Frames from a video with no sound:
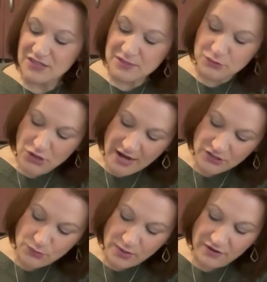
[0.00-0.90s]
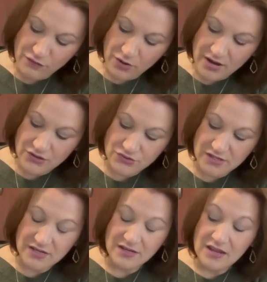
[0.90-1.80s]
subtract
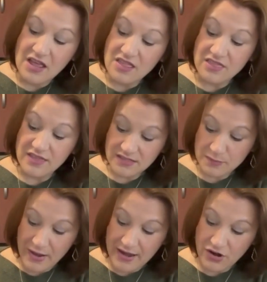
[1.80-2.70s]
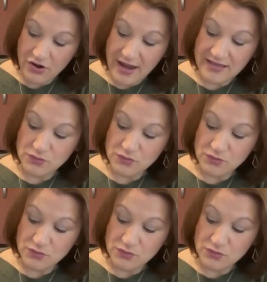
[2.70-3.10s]
$2,400, this buyer has